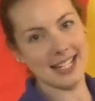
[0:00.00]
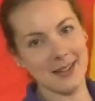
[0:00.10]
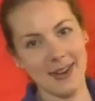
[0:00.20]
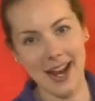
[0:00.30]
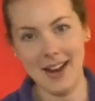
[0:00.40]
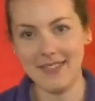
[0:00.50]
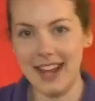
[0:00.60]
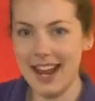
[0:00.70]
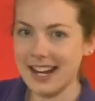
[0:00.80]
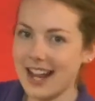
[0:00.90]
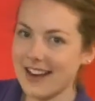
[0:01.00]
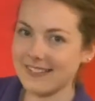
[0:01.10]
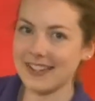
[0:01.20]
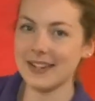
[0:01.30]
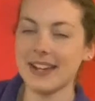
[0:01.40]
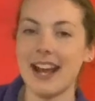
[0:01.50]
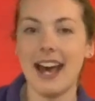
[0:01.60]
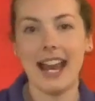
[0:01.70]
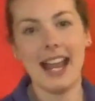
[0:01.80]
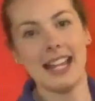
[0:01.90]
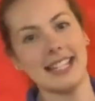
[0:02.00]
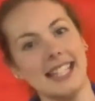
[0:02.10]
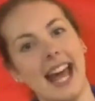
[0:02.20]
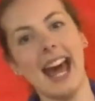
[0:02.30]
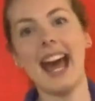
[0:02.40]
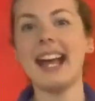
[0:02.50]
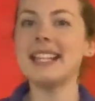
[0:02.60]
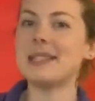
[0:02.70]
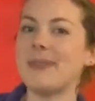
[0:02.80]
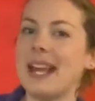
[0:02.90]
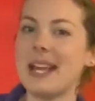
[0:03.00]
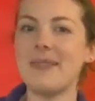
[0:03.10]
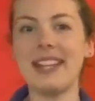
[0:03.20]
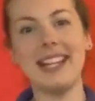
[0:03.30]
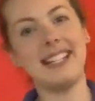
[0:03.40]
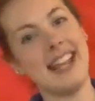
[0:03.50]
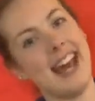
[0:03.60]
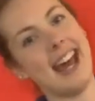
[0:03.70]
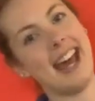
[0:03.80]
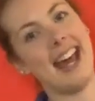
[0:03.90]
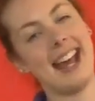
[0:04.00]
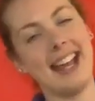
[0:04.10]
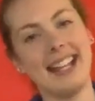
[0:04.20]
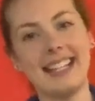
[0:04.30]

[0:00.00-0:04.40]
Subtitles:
ye merry men, everyone. Dance, baby, dance.